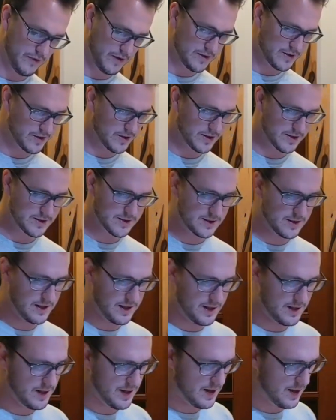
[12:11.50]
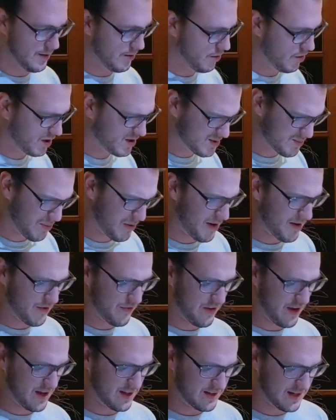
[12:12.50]
you can see, looks pretty
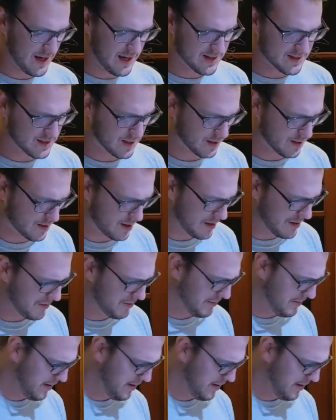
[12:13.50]
fantastic too.